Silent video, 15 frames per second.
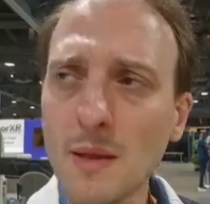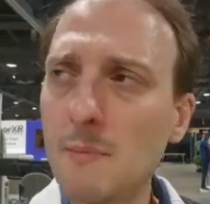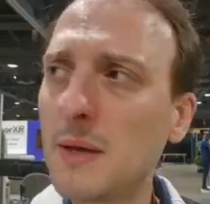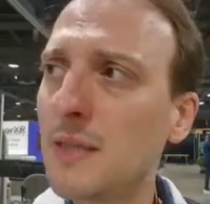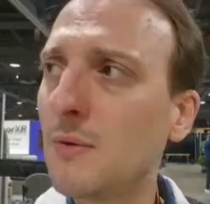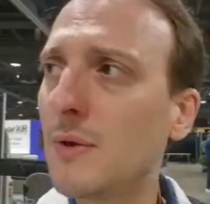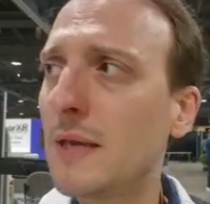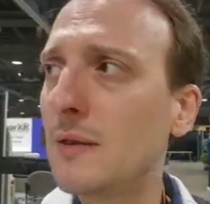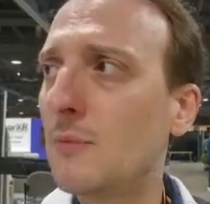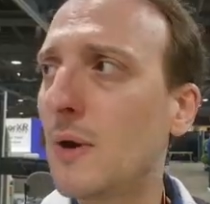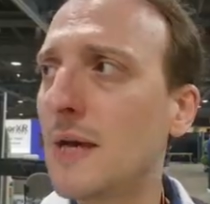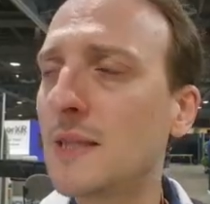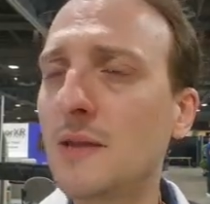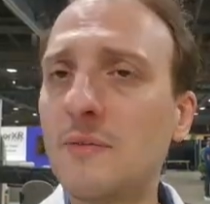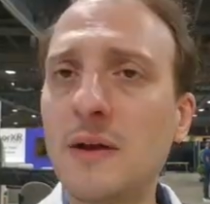by the way,
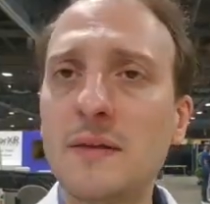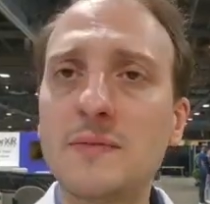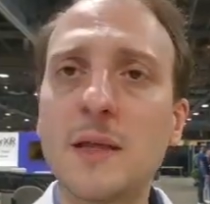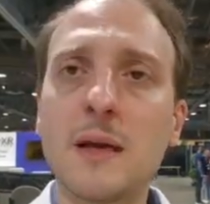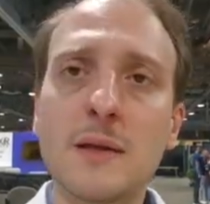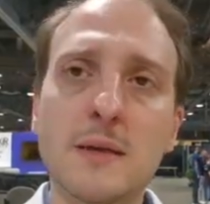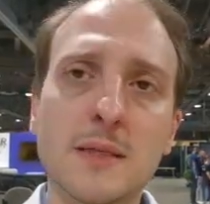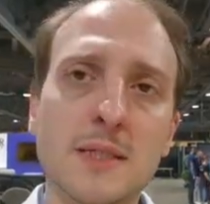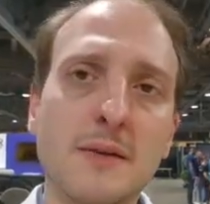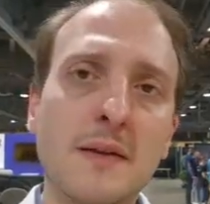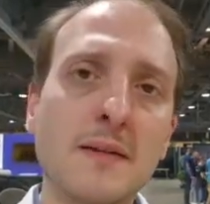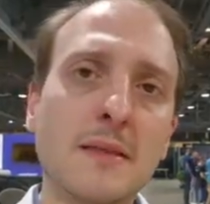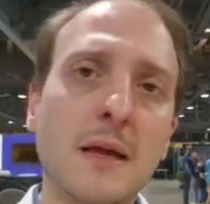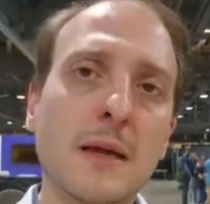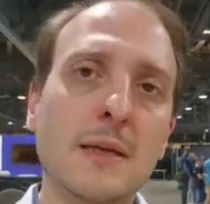why the Vive trackers? The
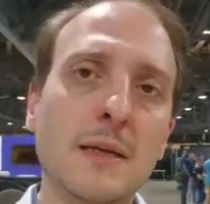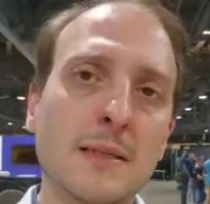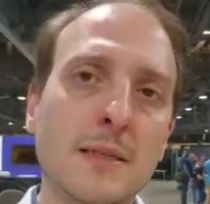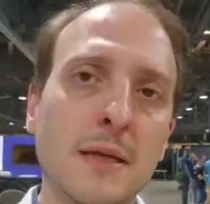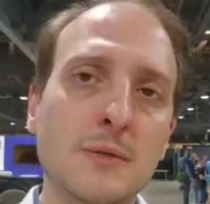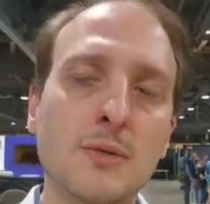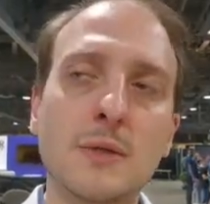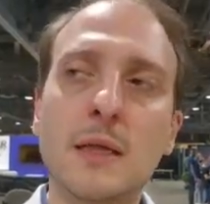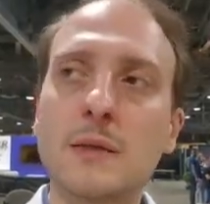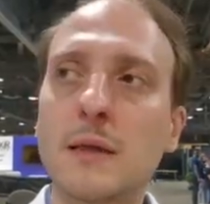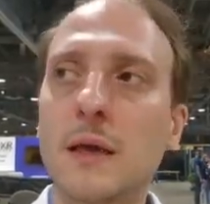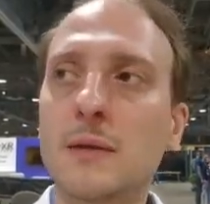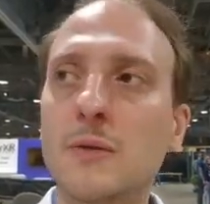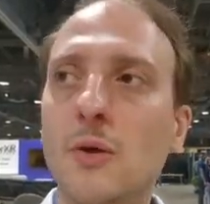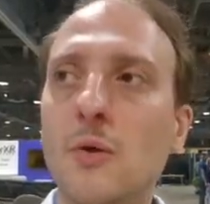Vive trackers are to
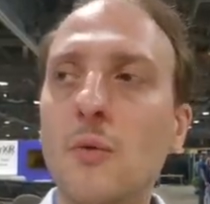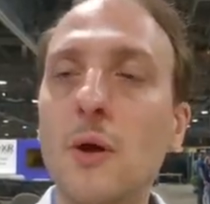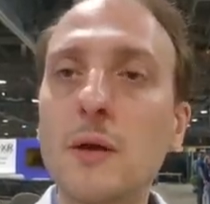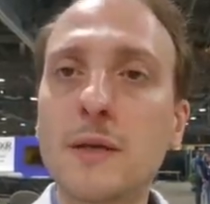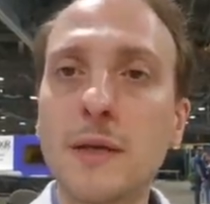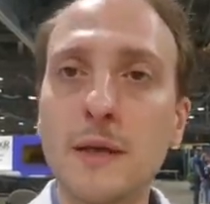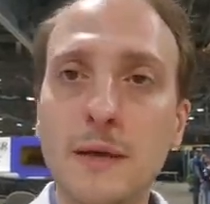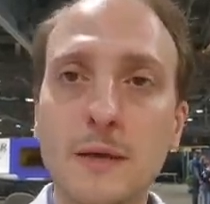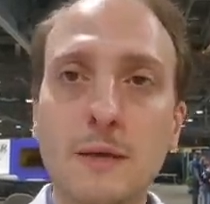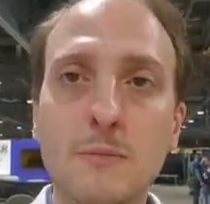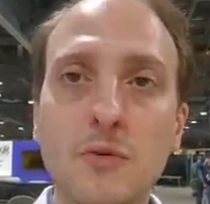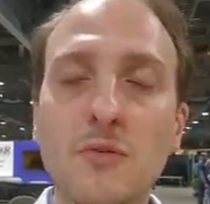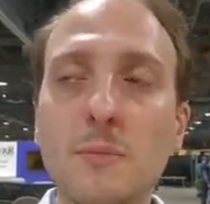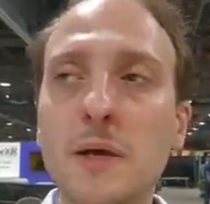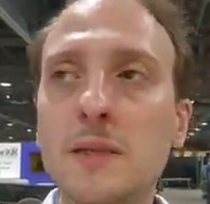detect your walking
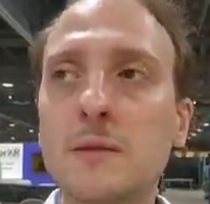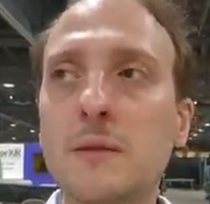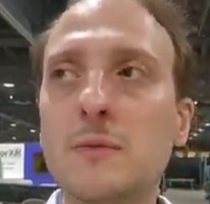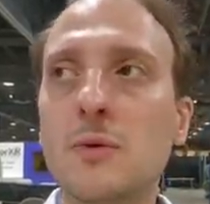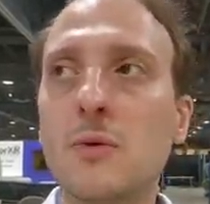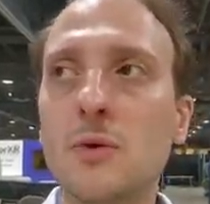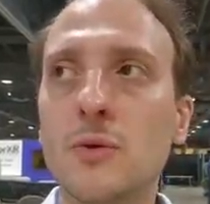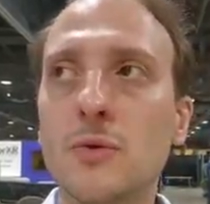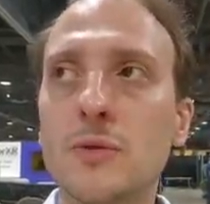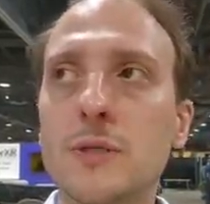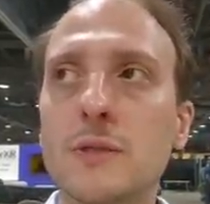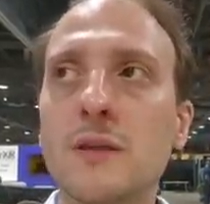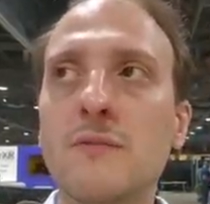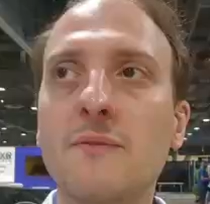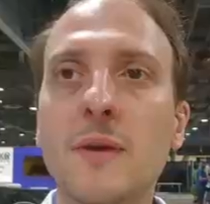movement to use
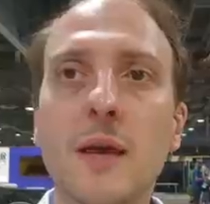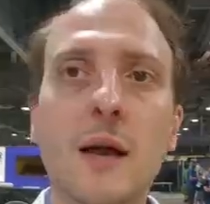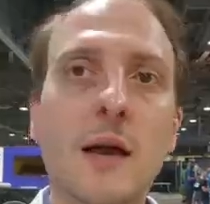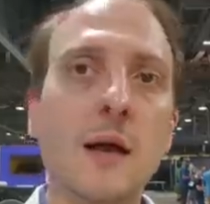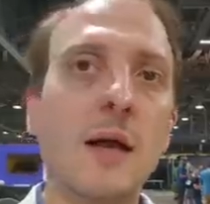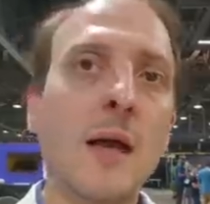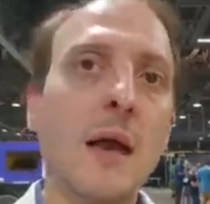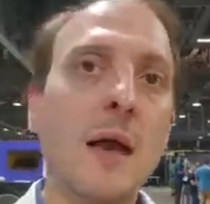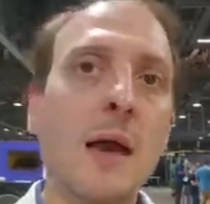it in VR.